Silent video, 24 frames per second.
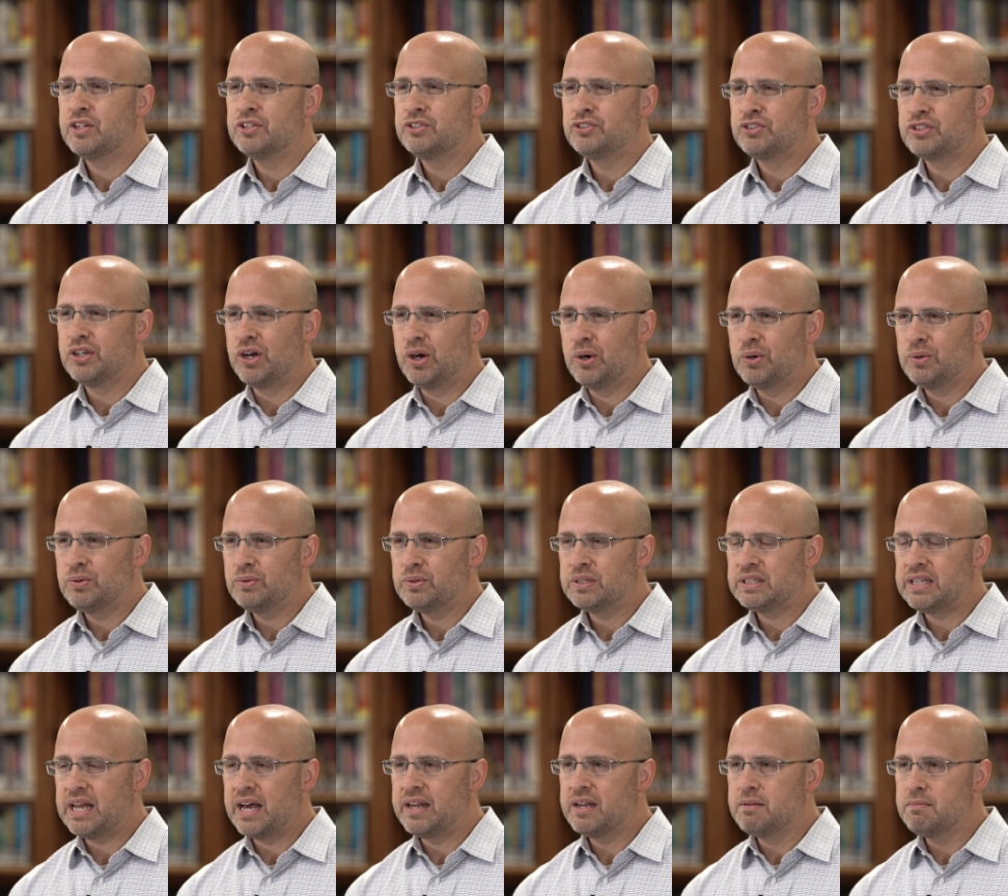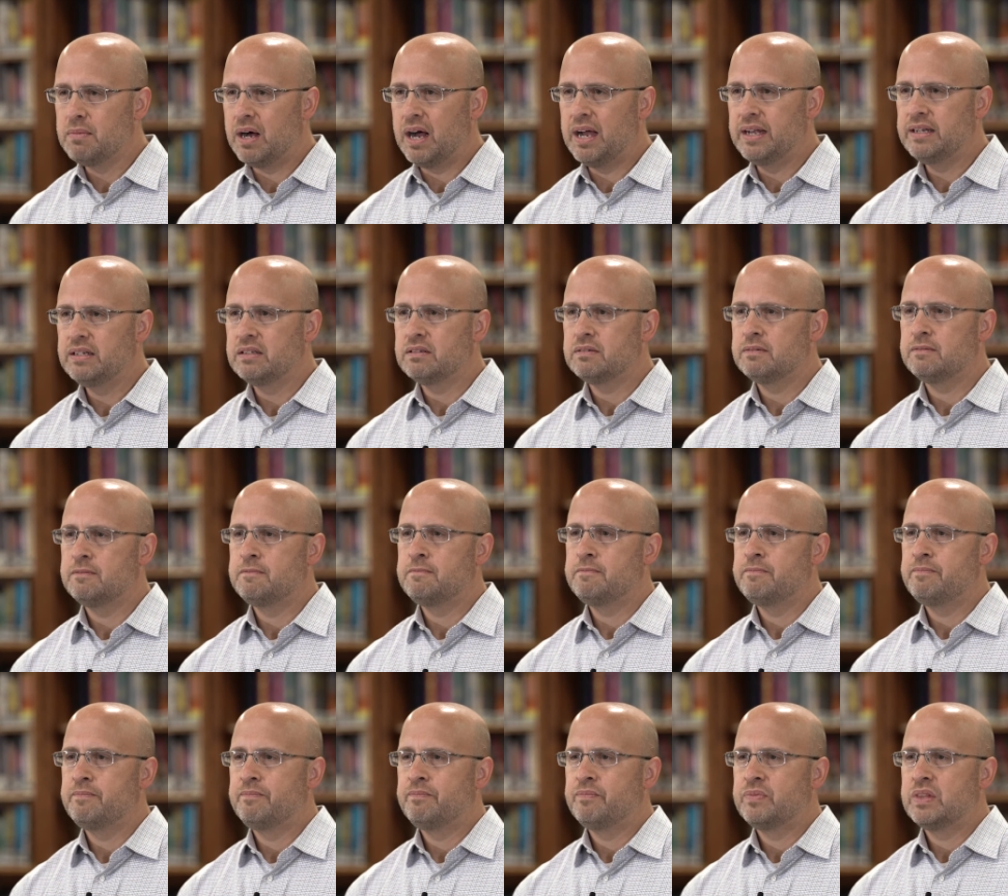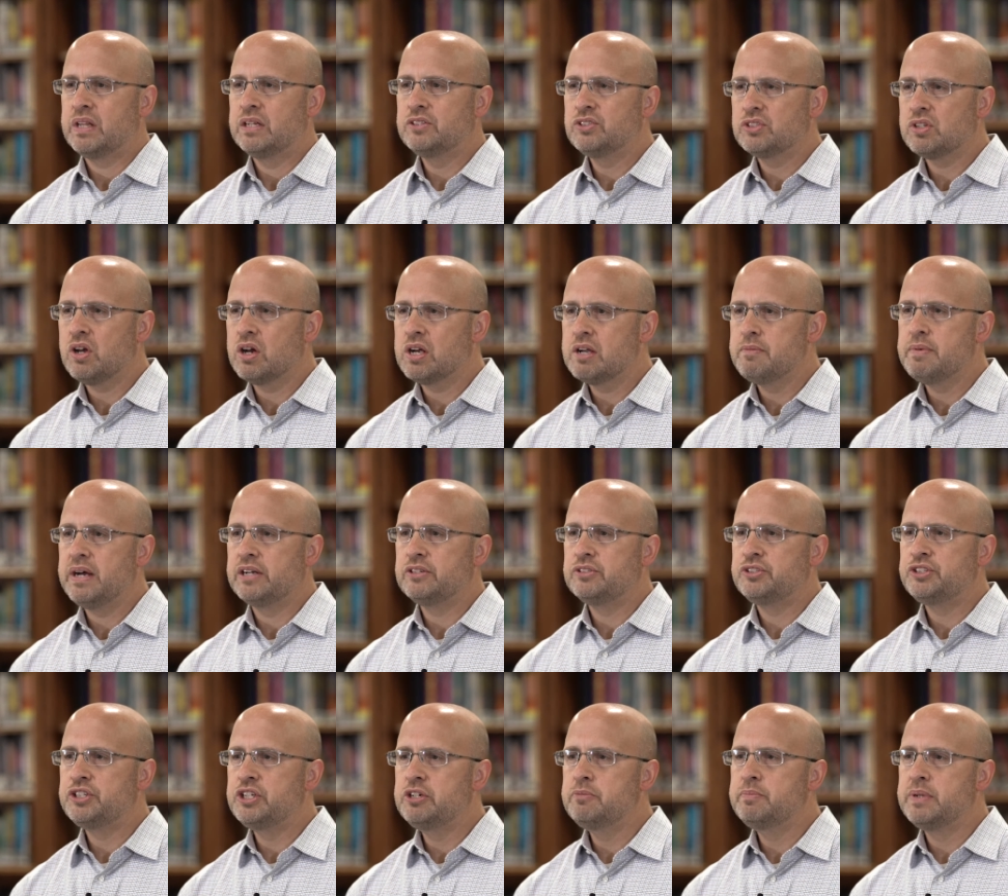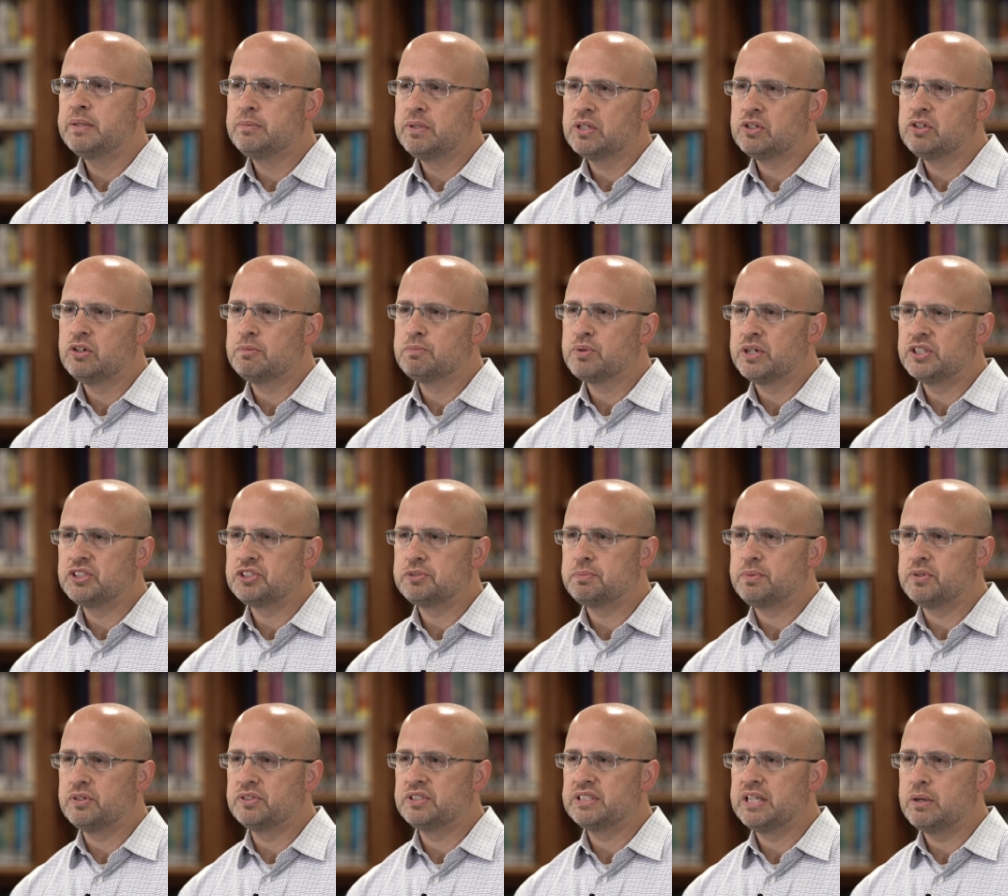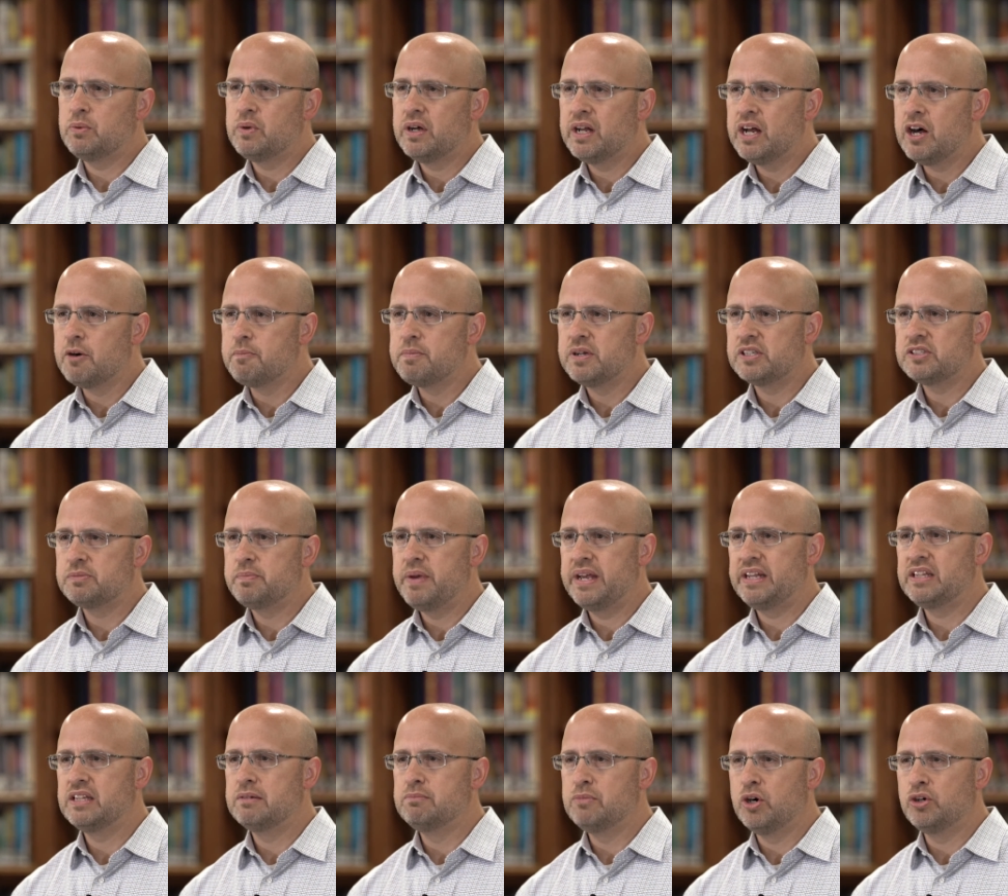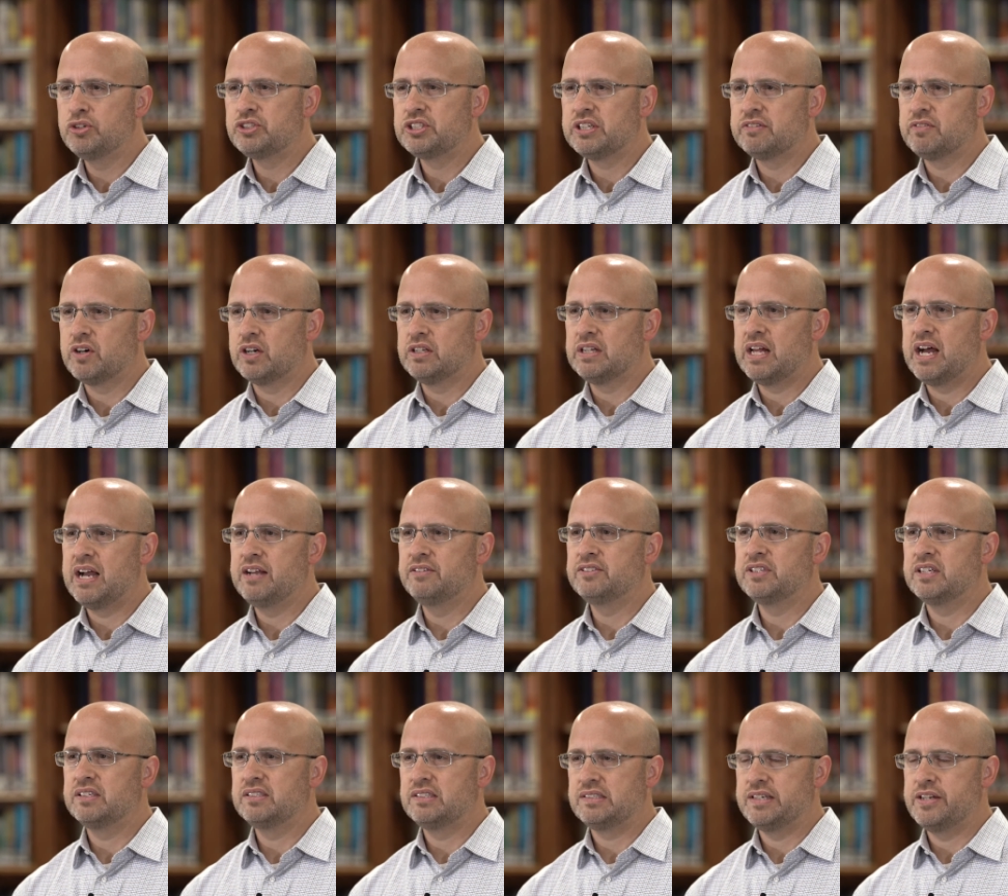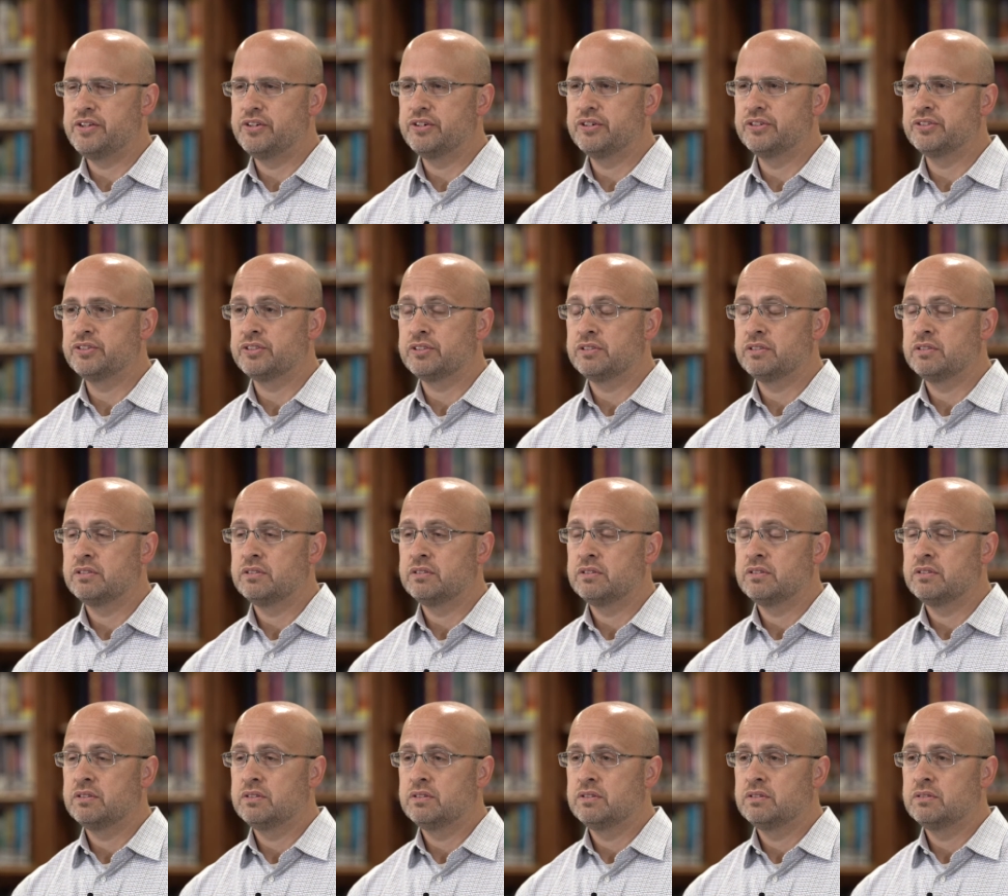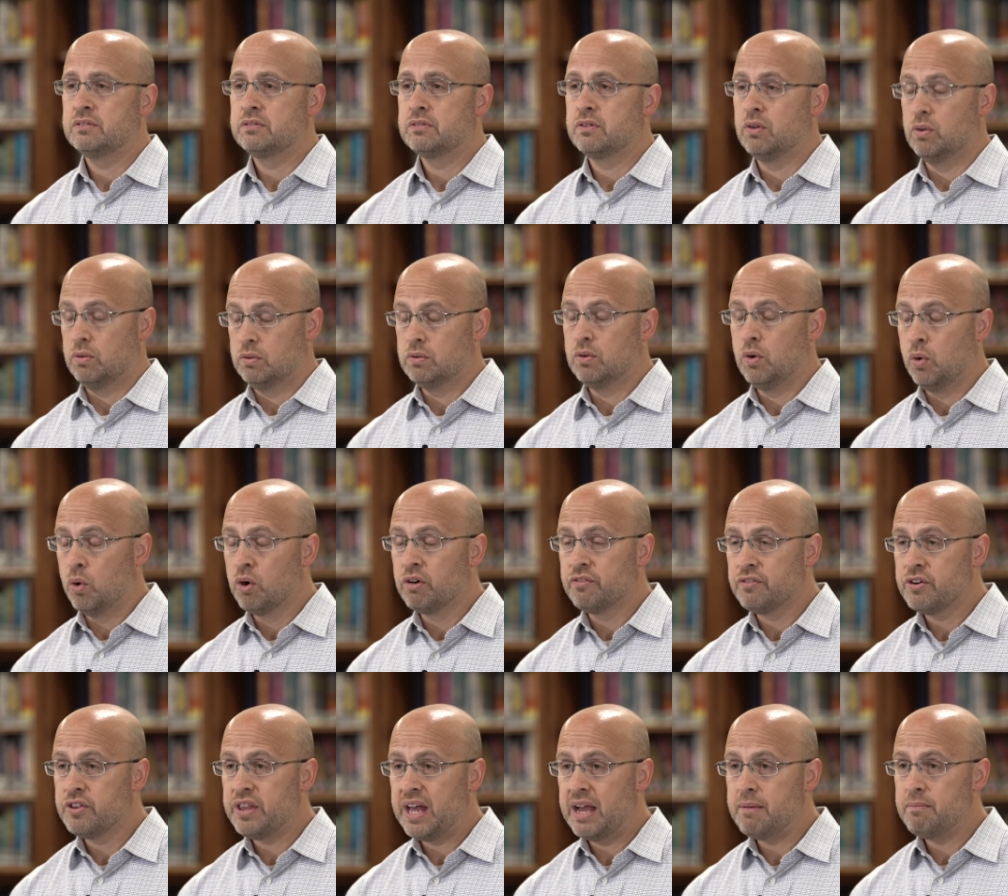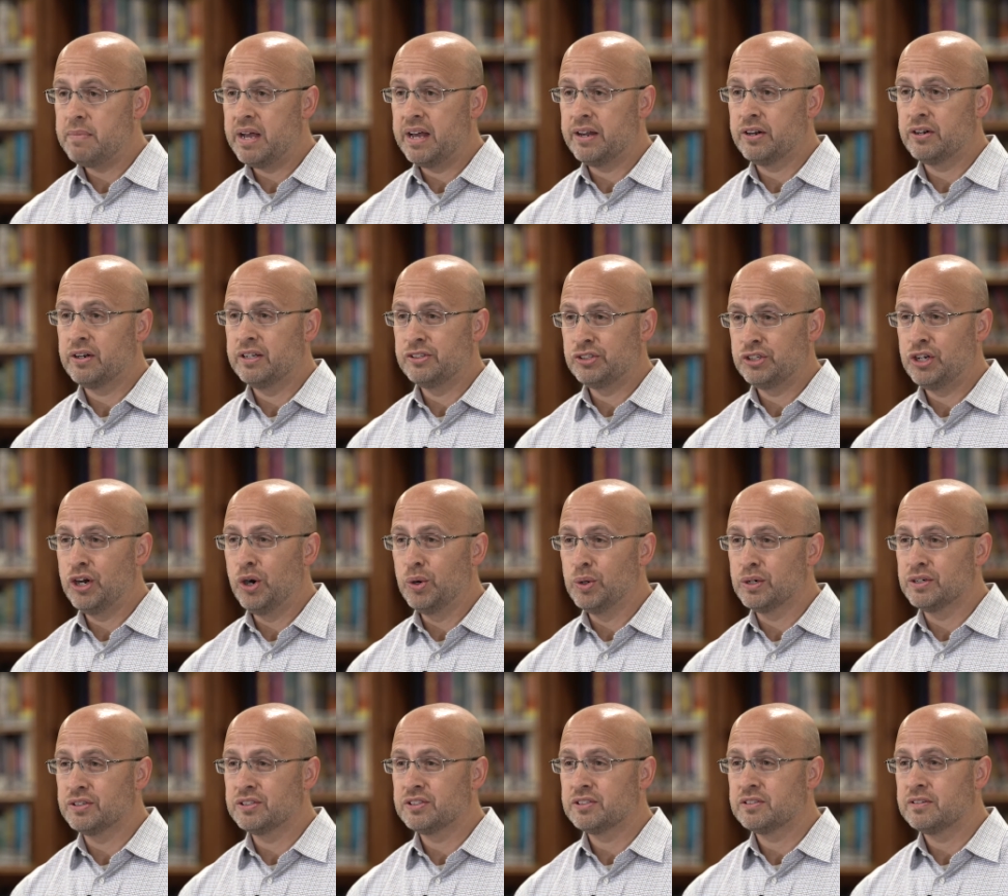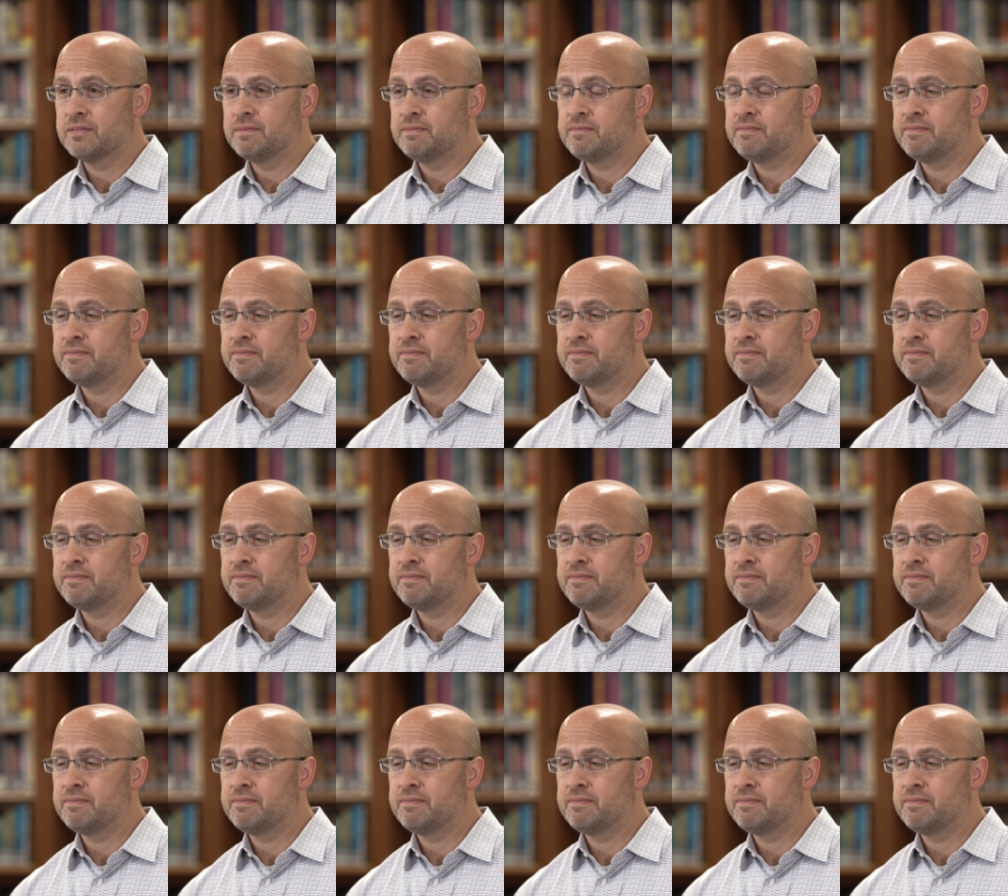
So, with that in mind, let's talk about two biblical principles that will help us make the most of our lives as senders, or for that matter, as goers.